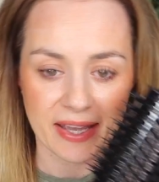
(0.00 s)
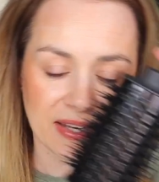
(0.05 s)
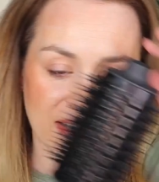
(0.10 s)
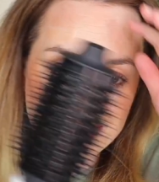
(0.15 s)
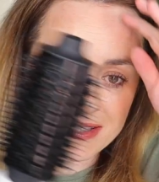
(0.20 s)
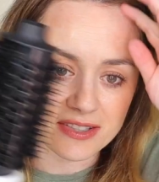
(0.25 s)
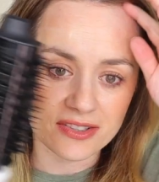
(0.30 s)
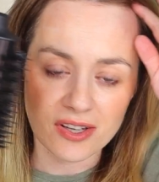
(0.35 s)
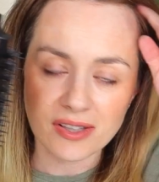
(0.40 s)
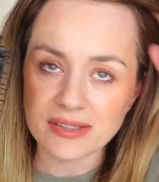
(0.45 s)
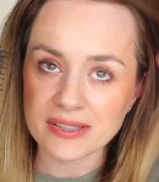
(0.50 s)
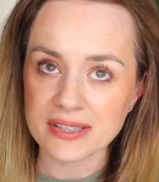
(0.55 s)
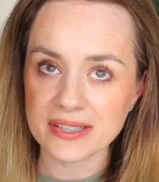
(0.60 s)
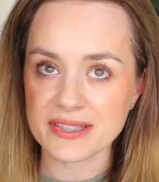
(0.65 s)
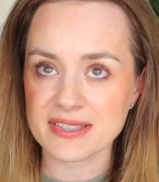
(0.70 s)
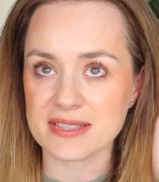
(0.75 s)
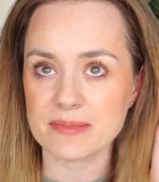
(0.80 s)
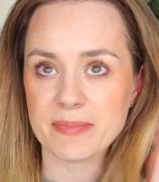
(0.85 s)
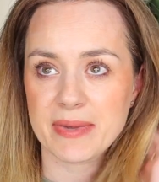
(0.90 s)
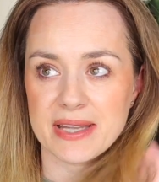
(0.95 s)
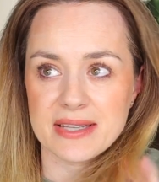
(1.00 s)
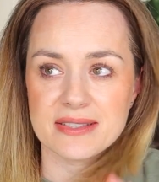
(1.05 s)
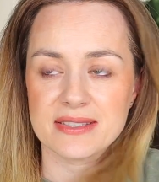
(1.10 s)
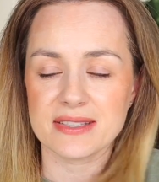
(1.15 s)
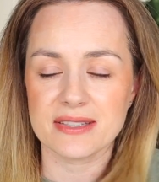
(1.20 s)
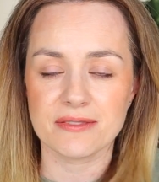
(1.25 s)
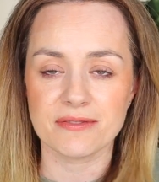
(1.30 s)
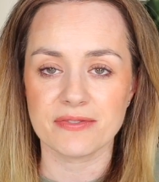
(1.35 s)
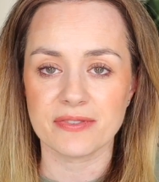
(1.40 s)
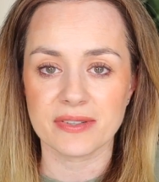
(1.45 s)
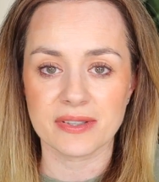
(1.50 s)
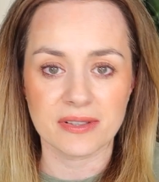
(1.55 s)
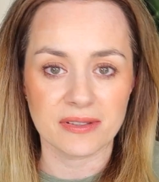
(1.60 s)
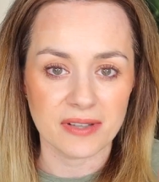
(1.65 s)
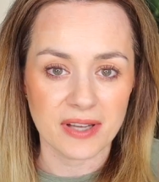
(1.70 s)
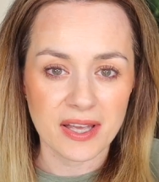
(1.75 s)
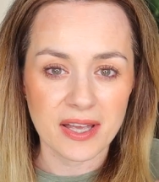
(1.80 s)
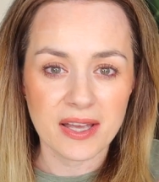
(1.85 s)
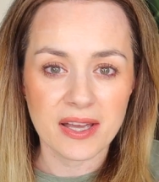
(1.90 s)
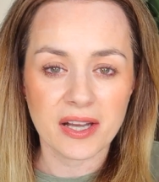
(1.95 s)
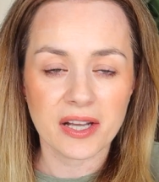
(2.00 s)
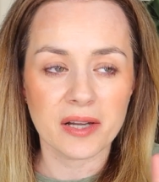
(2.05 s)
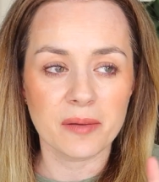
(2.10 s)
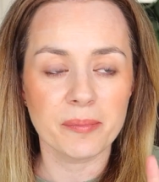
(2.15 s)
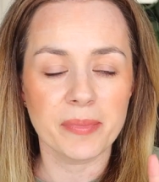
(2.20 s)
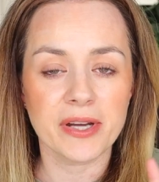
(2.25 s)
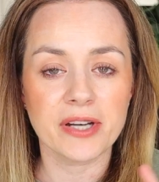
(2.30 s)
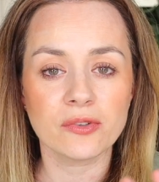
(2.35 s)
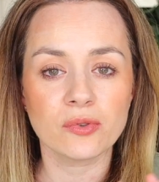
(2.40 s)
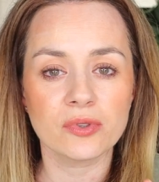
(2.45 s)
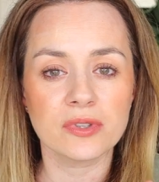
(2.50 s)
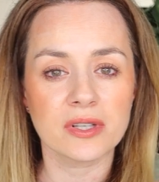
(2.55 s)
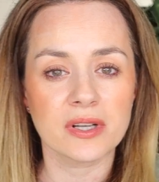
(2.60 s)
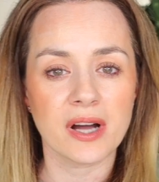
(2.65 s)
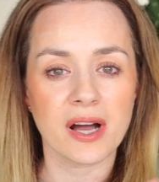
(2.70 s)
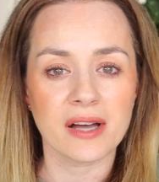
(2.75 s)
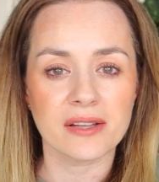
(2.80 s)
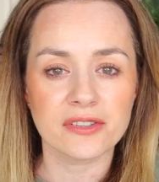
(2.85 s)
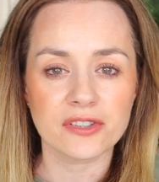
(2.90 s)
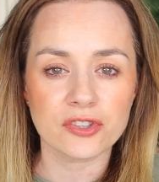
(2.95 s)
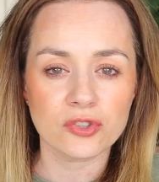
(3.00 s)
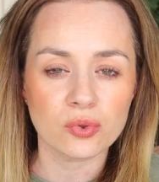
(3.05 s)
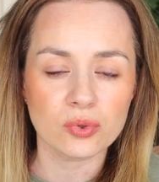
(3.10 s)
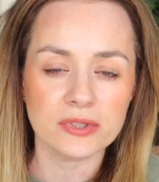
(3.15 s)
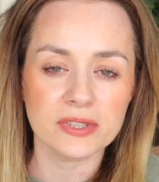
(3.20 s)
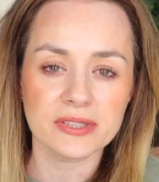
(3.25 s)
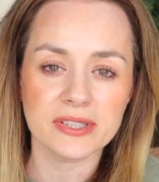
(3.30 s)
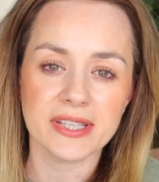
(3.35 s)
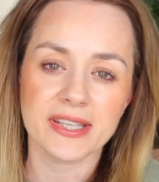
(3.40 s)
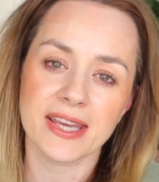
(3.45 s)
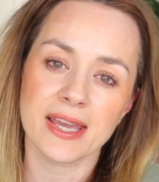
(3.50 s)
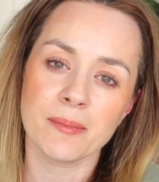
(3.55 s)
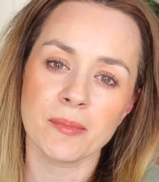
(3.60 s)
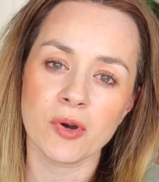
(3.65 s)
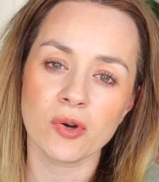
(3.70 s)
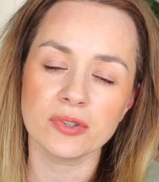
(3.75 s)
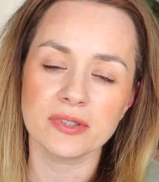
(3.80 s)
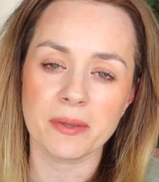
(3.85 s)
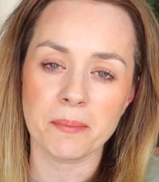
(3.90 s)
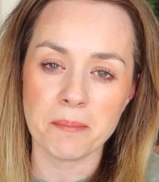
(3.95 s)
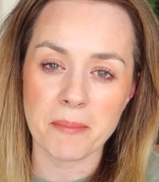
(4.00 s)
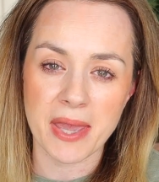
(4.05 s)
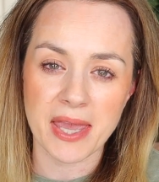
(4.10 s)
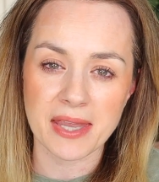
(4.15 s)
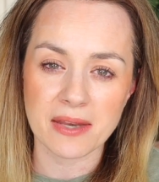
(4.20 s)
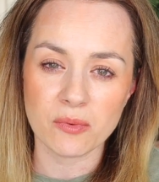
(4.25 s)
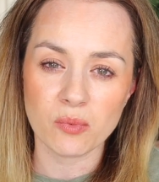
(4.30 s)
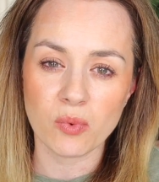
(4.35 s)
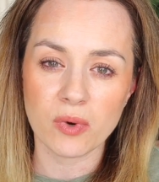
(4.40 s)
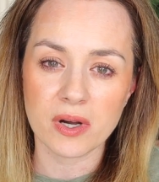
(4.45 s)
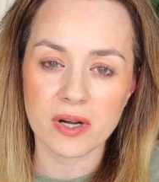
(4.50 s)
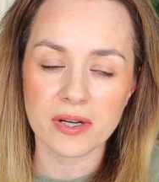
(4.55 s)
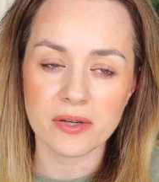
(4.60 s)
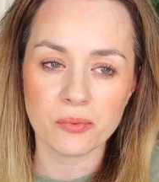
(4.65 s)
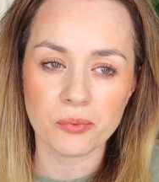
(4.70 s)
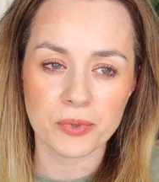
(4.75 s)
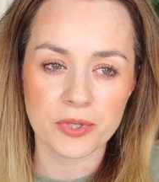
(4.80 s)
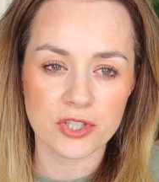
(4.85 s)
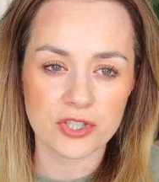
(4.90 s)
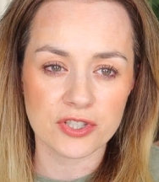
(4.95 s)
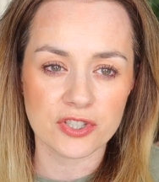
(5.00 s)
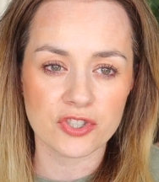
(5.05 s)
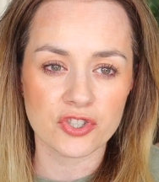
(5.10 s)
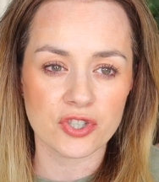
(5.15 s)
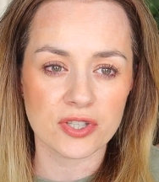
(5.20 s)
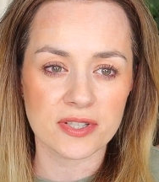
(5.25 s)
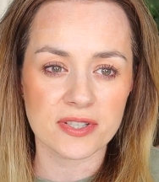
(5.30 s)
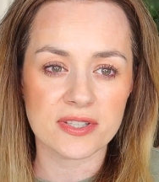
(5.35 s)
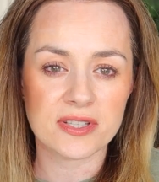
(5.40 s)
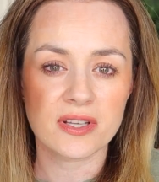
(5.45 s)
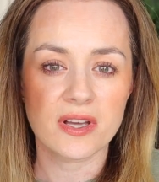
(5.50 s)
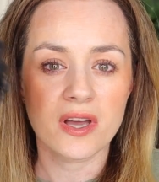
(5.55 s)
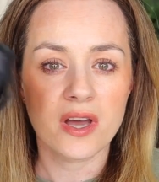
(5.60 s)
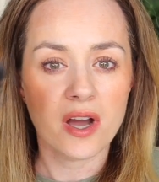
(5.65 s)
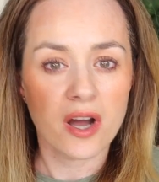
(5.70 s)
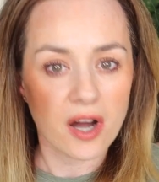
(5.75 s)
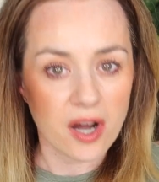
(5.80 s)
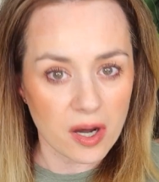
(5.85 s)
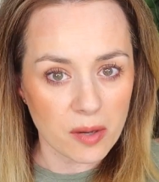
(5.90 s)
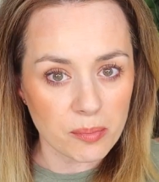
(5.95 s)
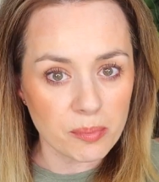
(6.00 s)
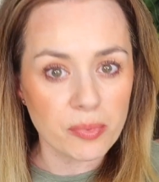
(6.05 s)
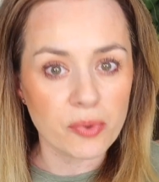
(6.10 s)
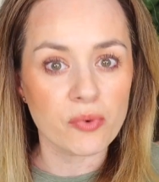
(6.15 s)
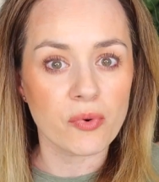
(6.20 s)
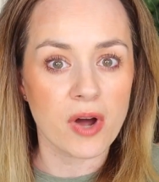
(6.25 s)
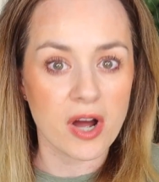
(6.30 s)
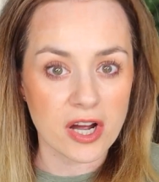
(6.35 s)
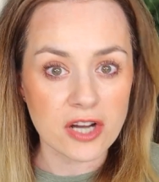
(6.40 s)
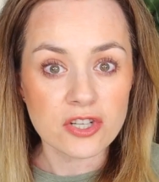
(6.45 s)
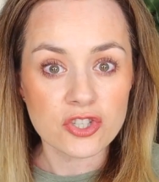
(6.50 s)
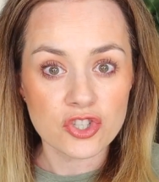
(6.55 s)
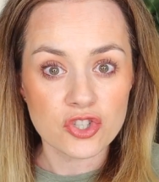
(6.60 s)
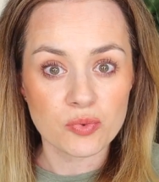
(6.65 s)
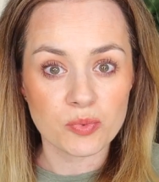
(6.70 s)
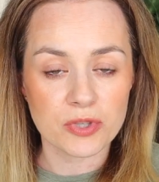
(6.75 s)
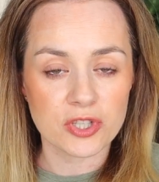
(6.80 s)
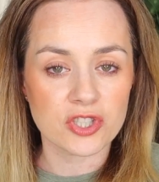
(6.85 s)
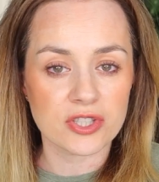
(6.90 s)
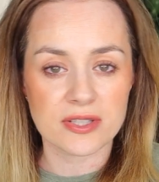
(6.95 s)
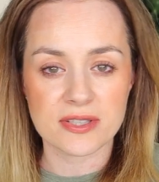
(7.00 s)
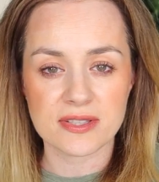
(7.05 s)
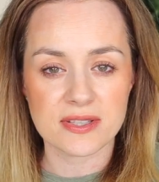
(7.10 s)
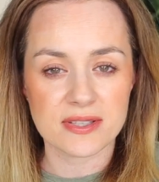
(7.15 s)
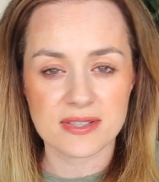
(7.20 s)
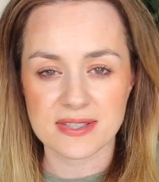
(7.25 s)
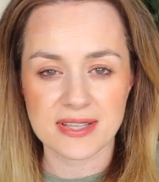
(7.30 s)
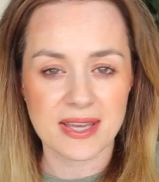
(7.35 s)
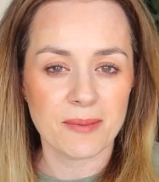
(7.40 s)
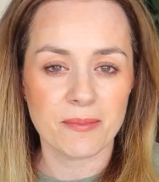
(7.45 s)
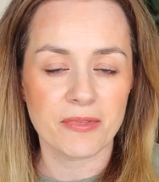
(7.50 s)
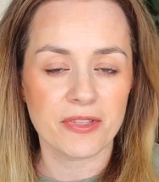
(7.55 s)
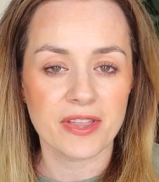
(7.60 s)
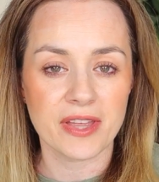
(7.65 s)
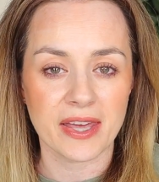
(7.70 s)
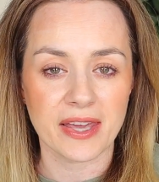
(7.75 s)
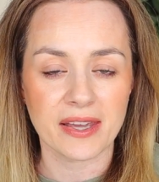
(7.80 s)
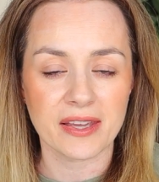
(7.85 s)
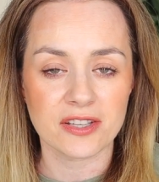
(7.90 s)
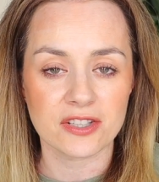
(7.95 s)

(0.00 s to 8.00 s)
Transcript: And it's not that expensive compared to the other tool that they came out, the main one, which is just a brush, which does the same thing.